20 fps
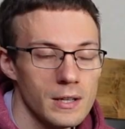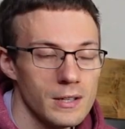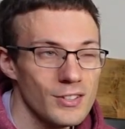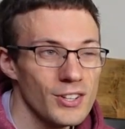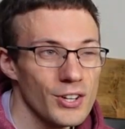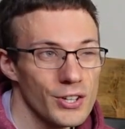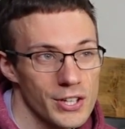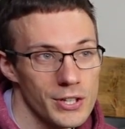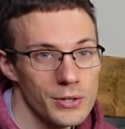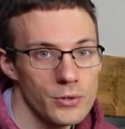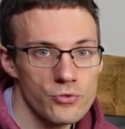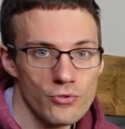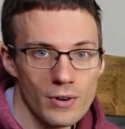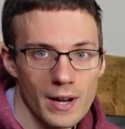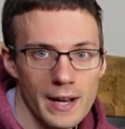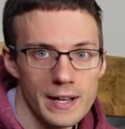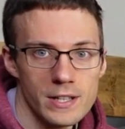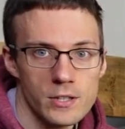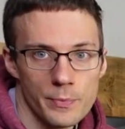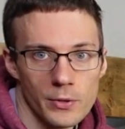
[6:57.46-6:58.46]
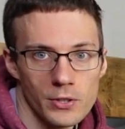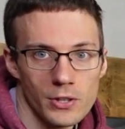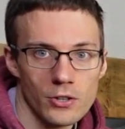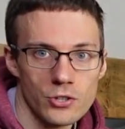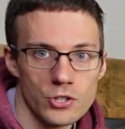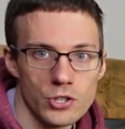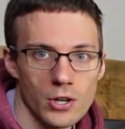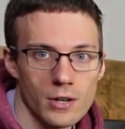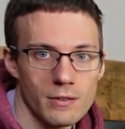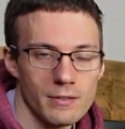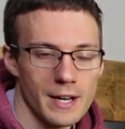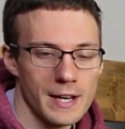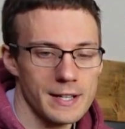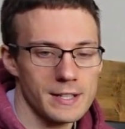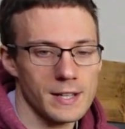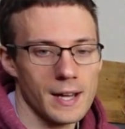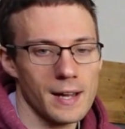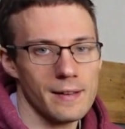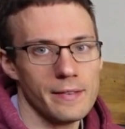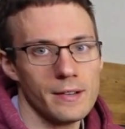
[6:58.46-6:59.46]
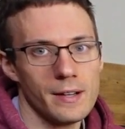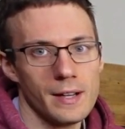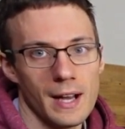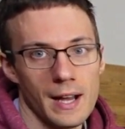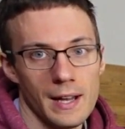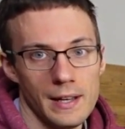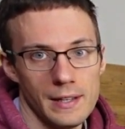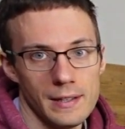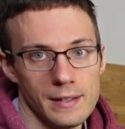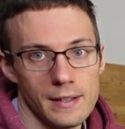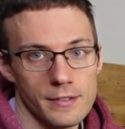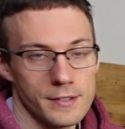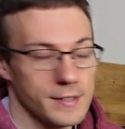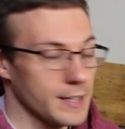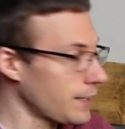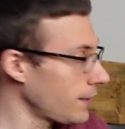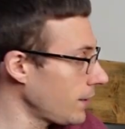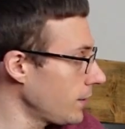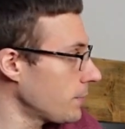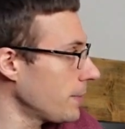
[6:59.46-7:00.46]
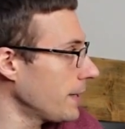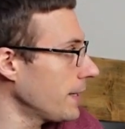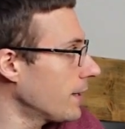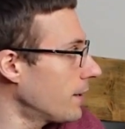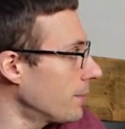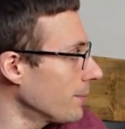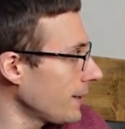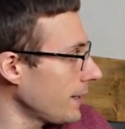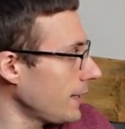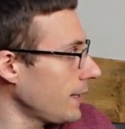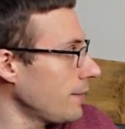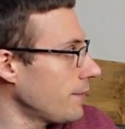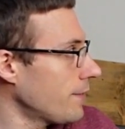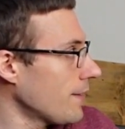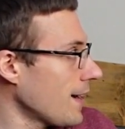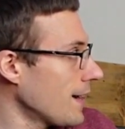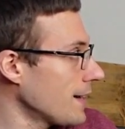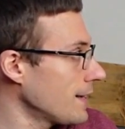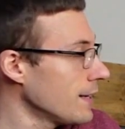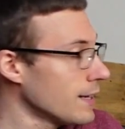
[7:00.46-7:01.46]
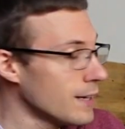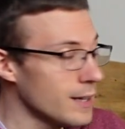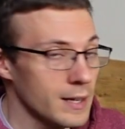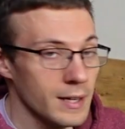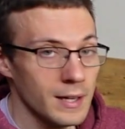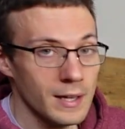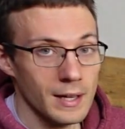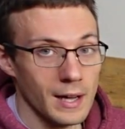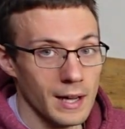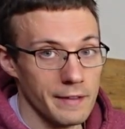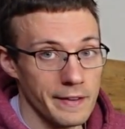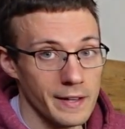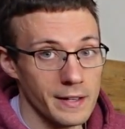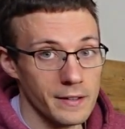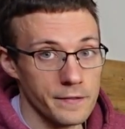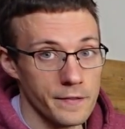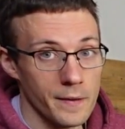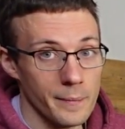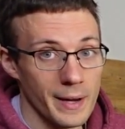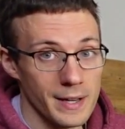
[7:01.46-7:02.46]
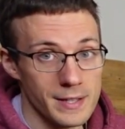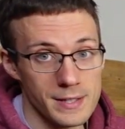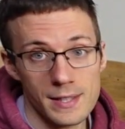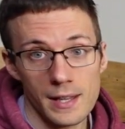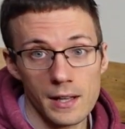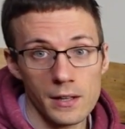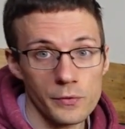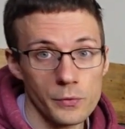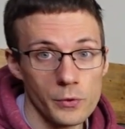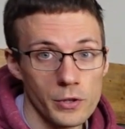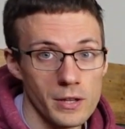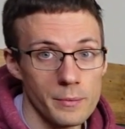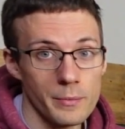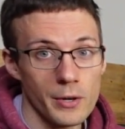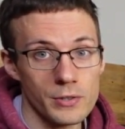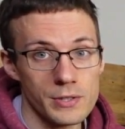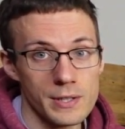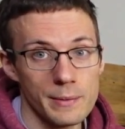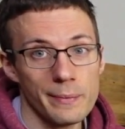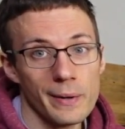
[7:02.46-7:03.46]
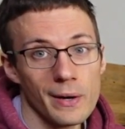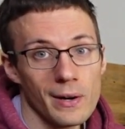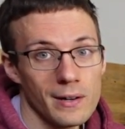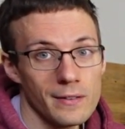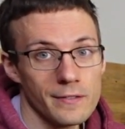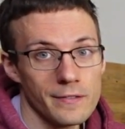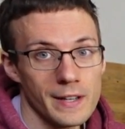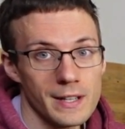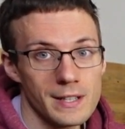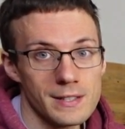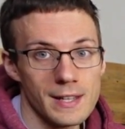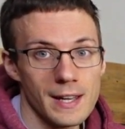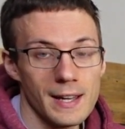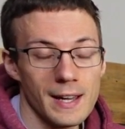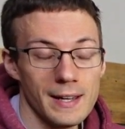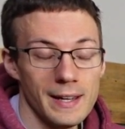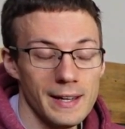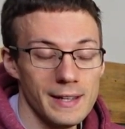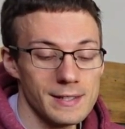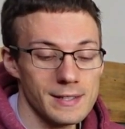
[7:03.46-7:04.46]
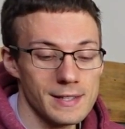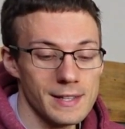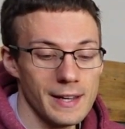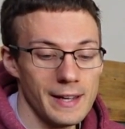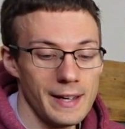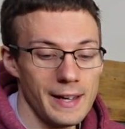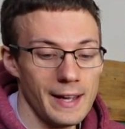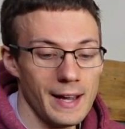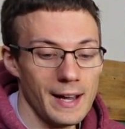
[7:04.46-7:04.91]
not huge rides, but not short rides either, and the saddle has been completely fine. I think for myself, one of the most important things is that it